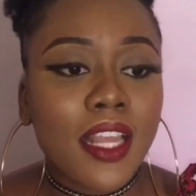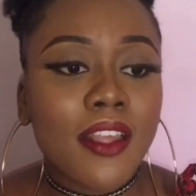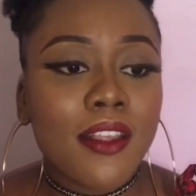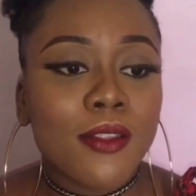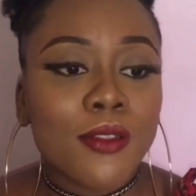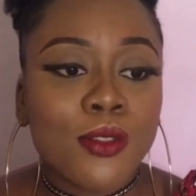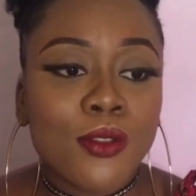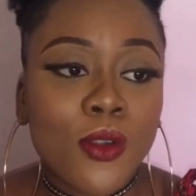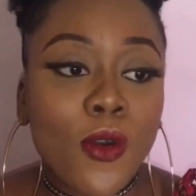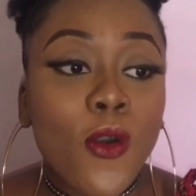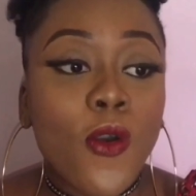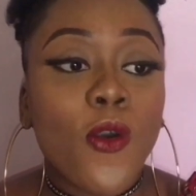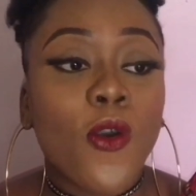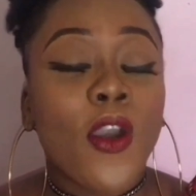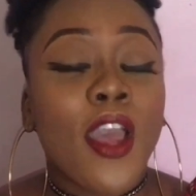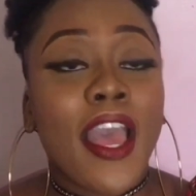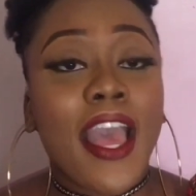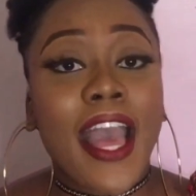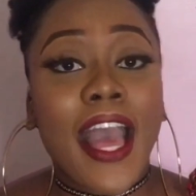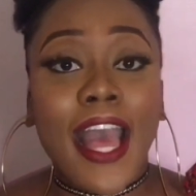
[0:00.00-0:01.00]
So,
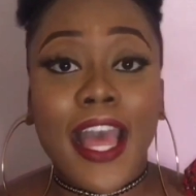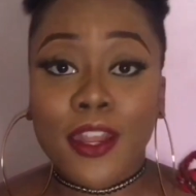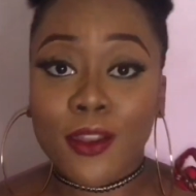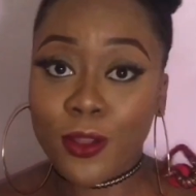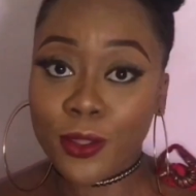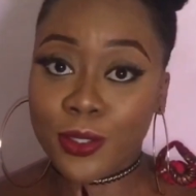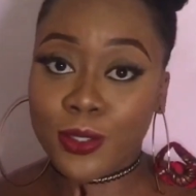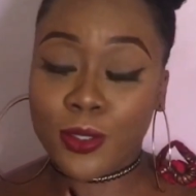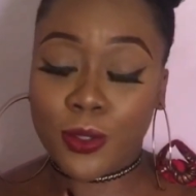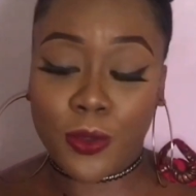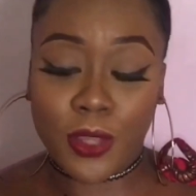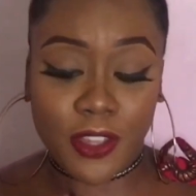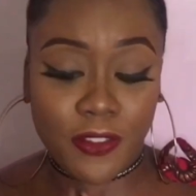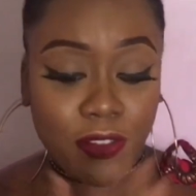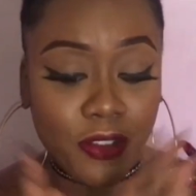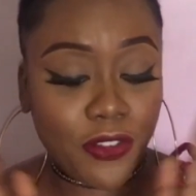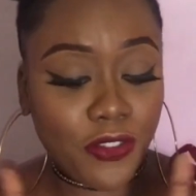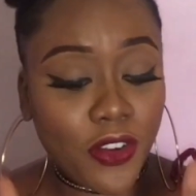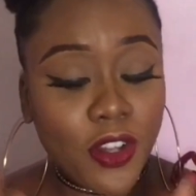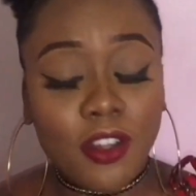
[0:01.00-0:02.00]
and also, if
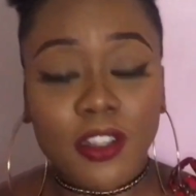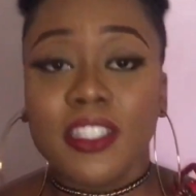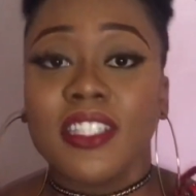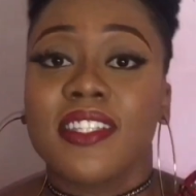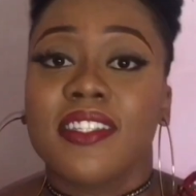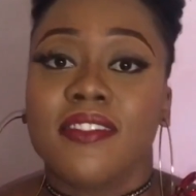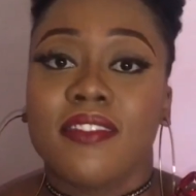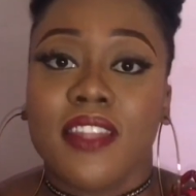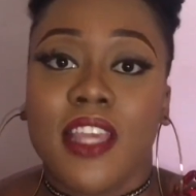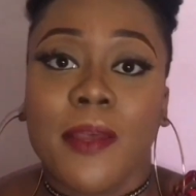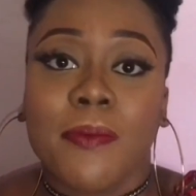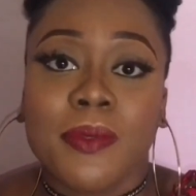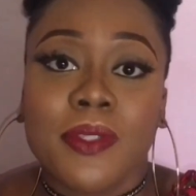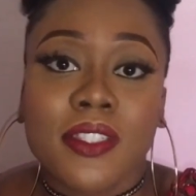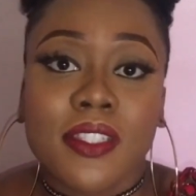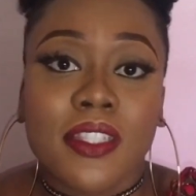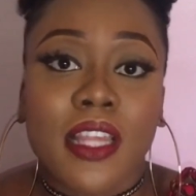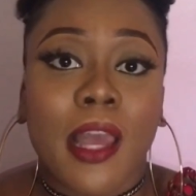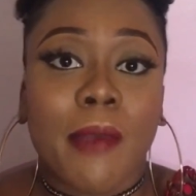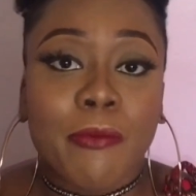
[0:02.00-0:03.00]
you follow these
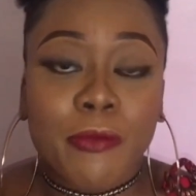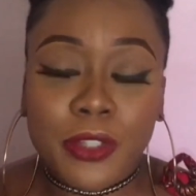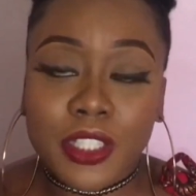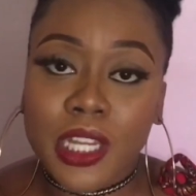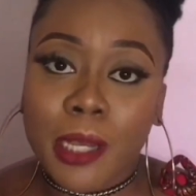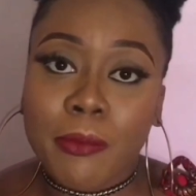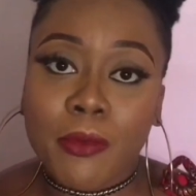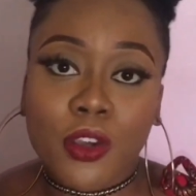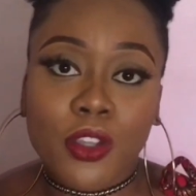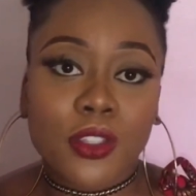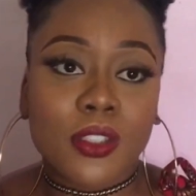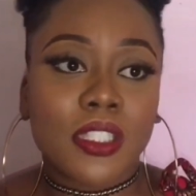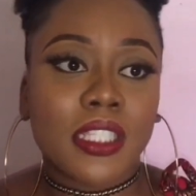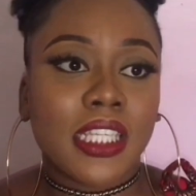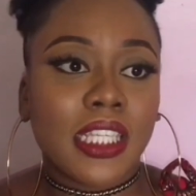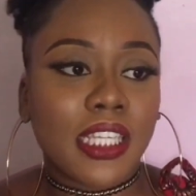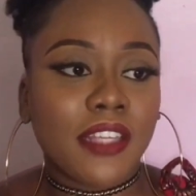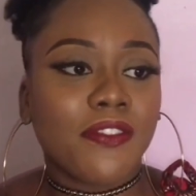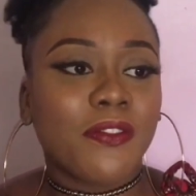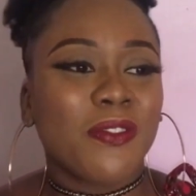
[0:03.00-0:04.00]
steps, which I'm going to
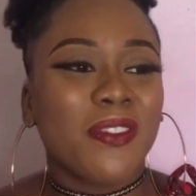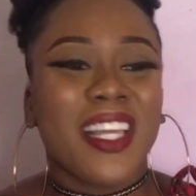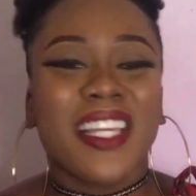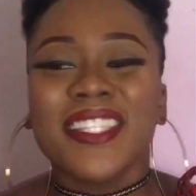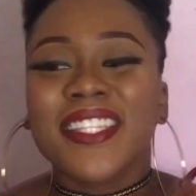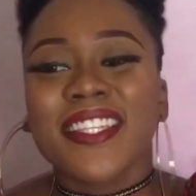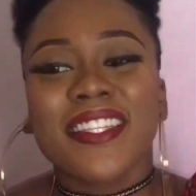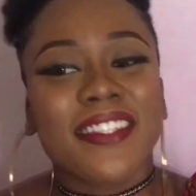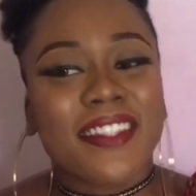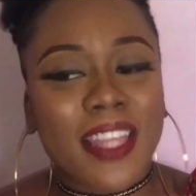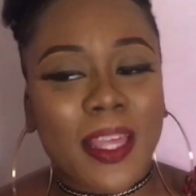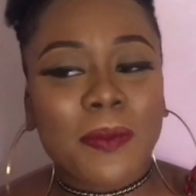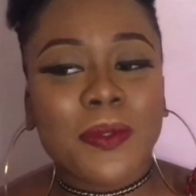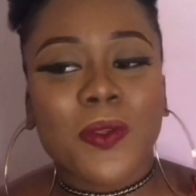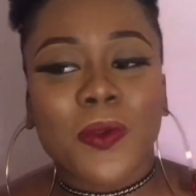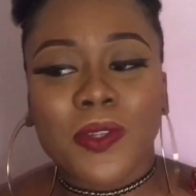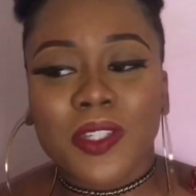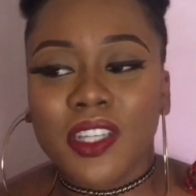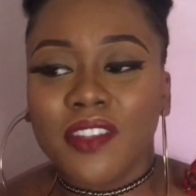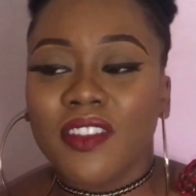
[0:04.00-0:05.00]
give, let's say steps or
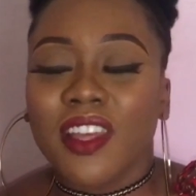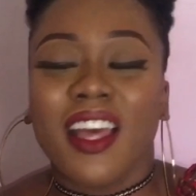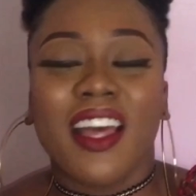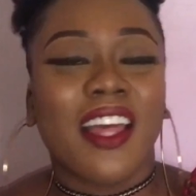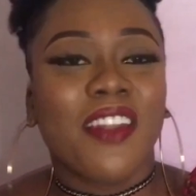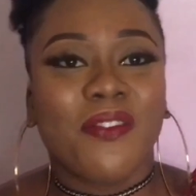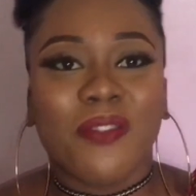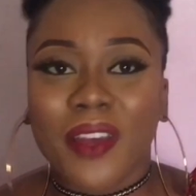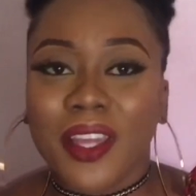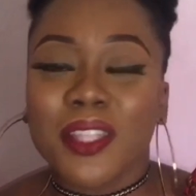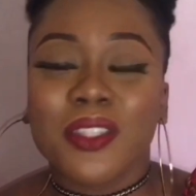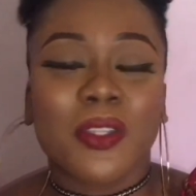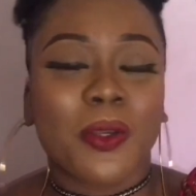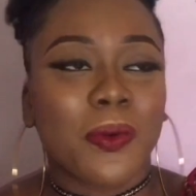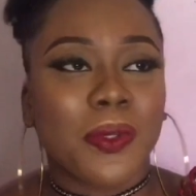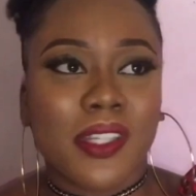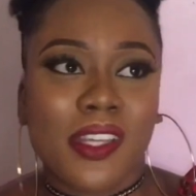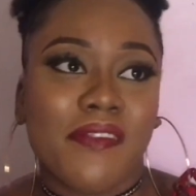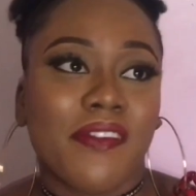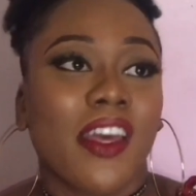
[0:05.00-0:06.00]
whatever, advice or
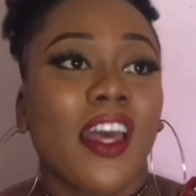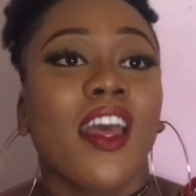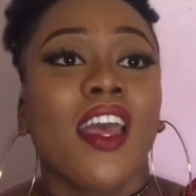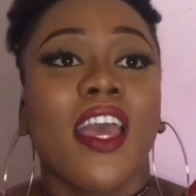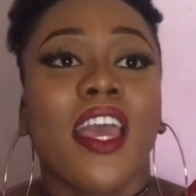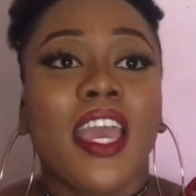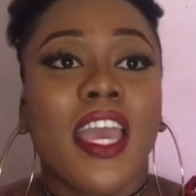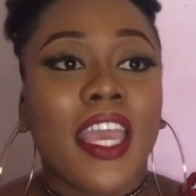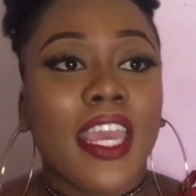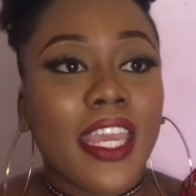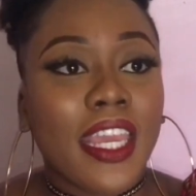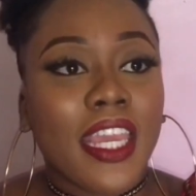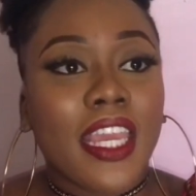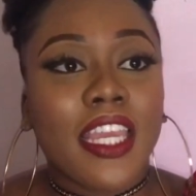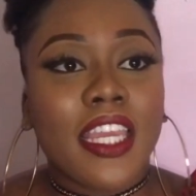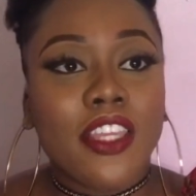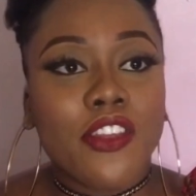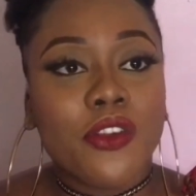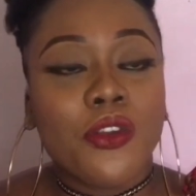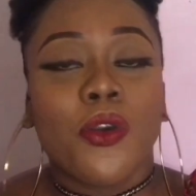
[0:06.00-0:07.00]
whatever,
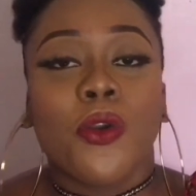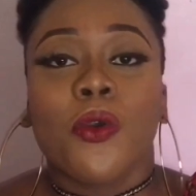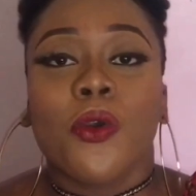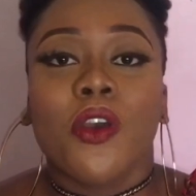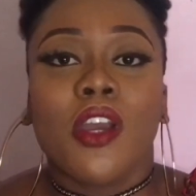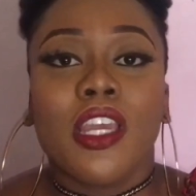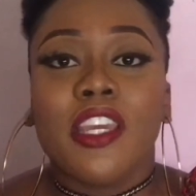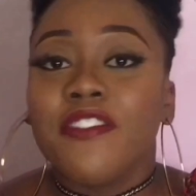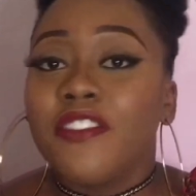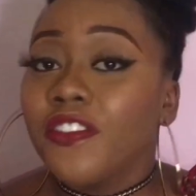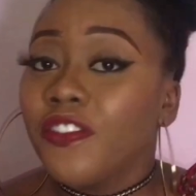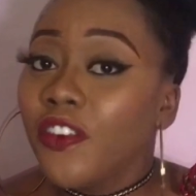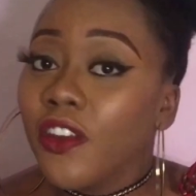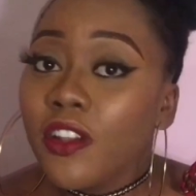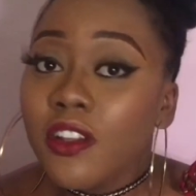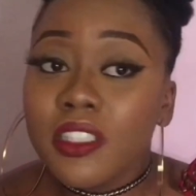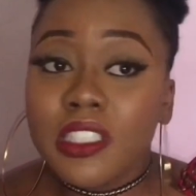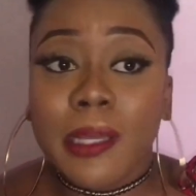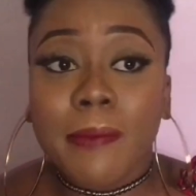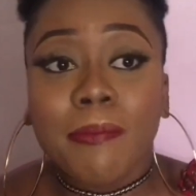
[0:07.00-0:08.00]
you know, if you
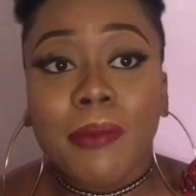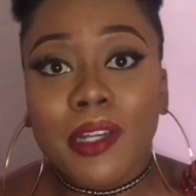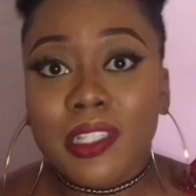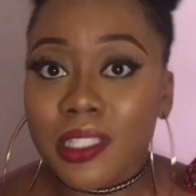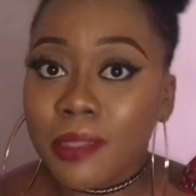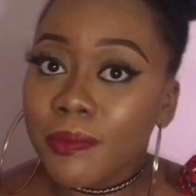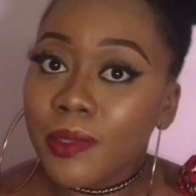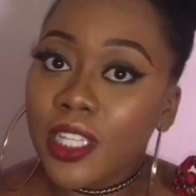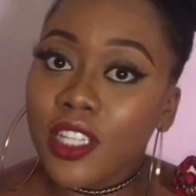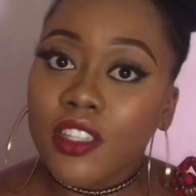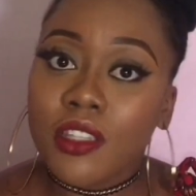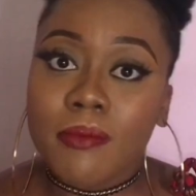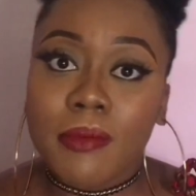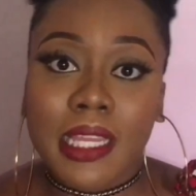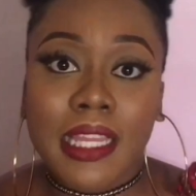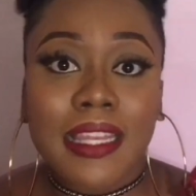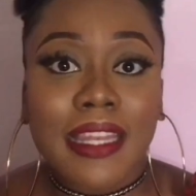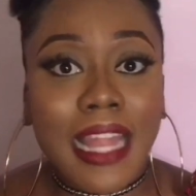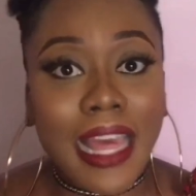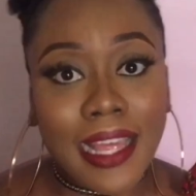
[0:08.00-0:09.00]
follow them, possibly you
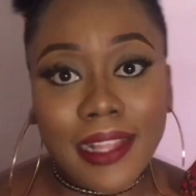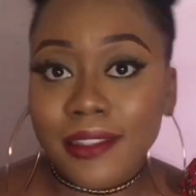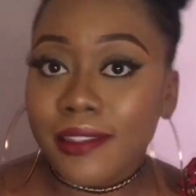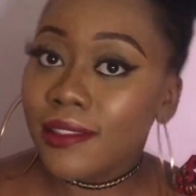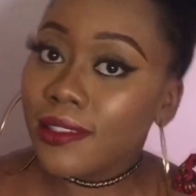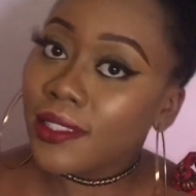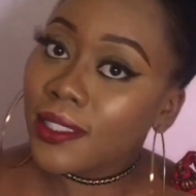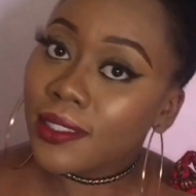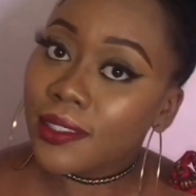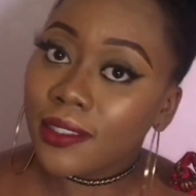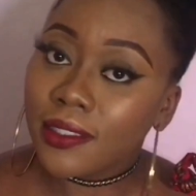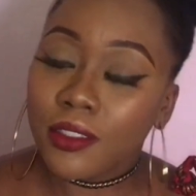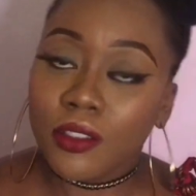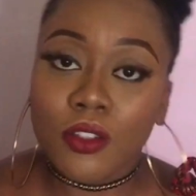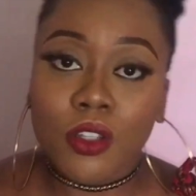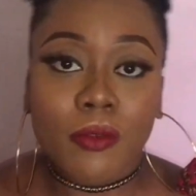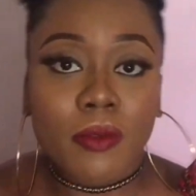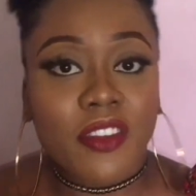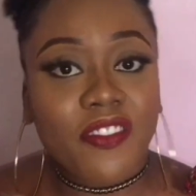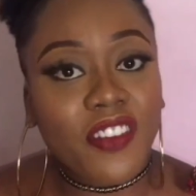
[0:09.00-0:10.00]
may land, you know,
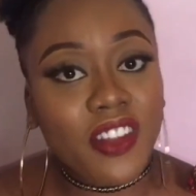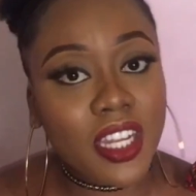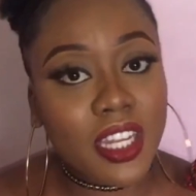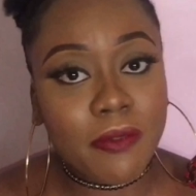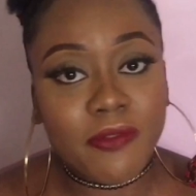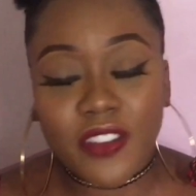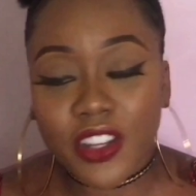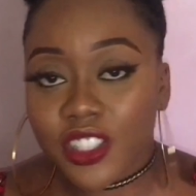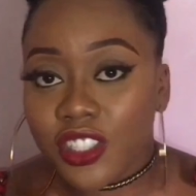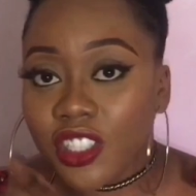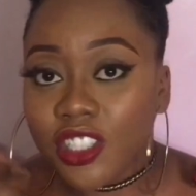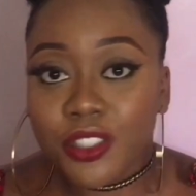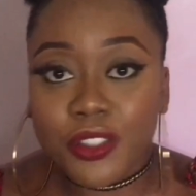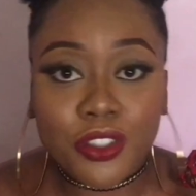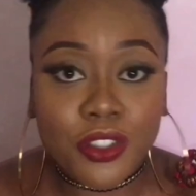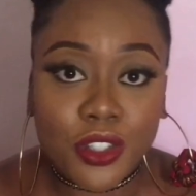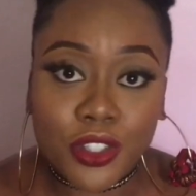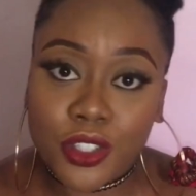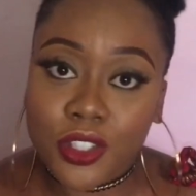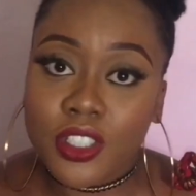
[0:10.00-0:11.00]
you may finally eventually shoot
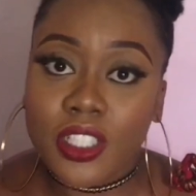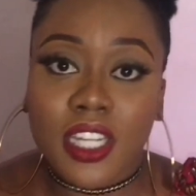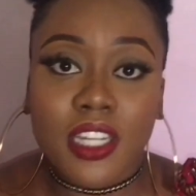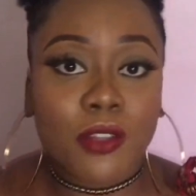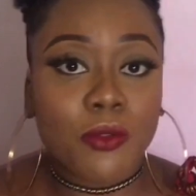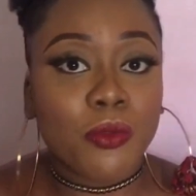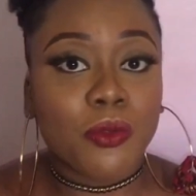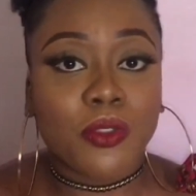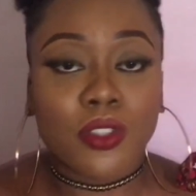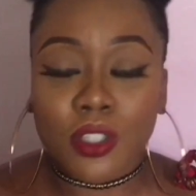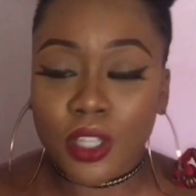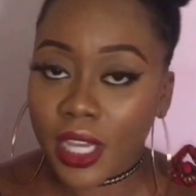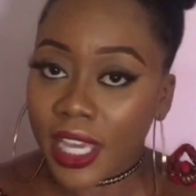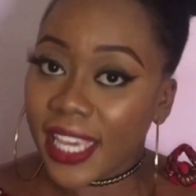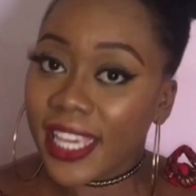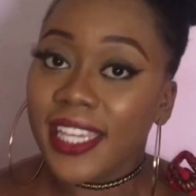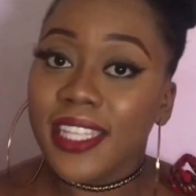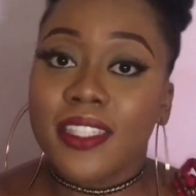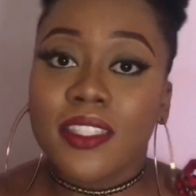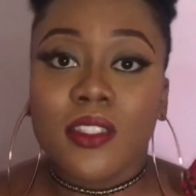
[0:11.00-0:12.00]
your shot and you would
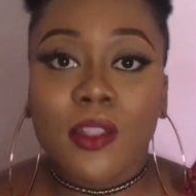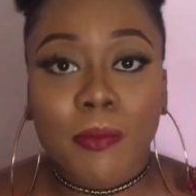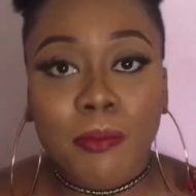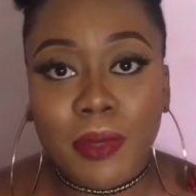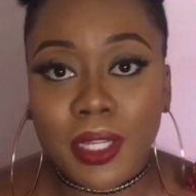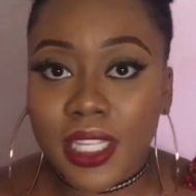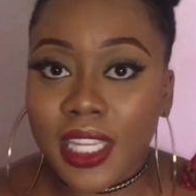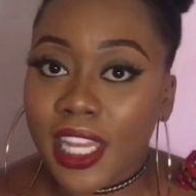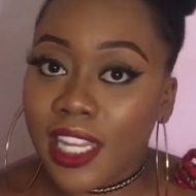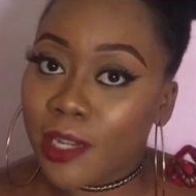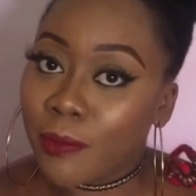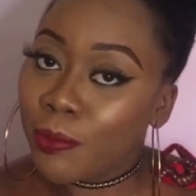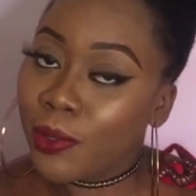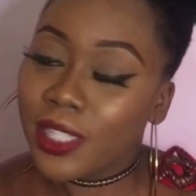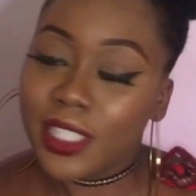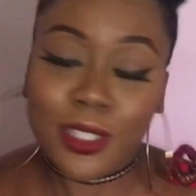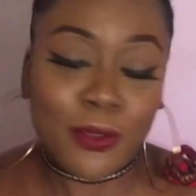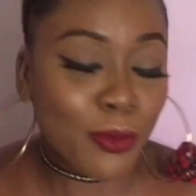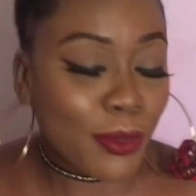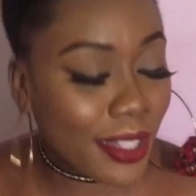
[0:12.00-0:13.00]
hit somebody, and the
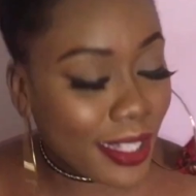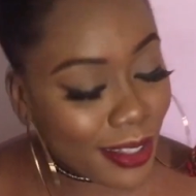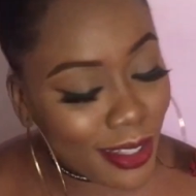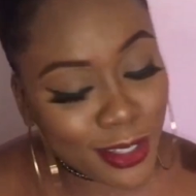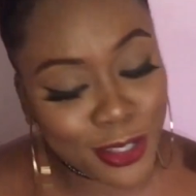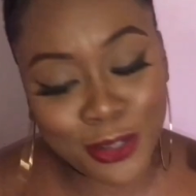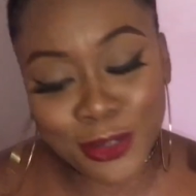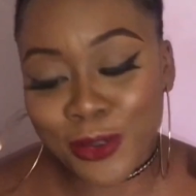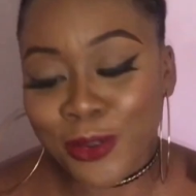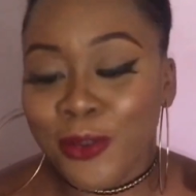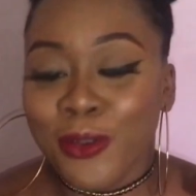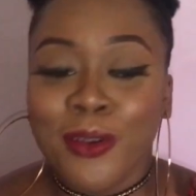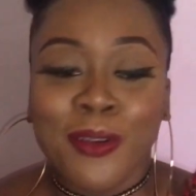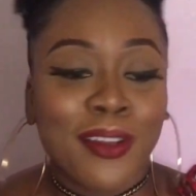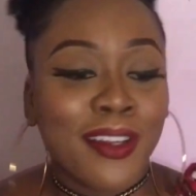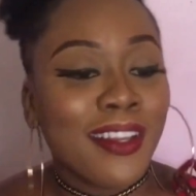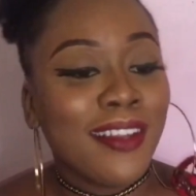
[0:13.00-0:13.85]
person will, you know,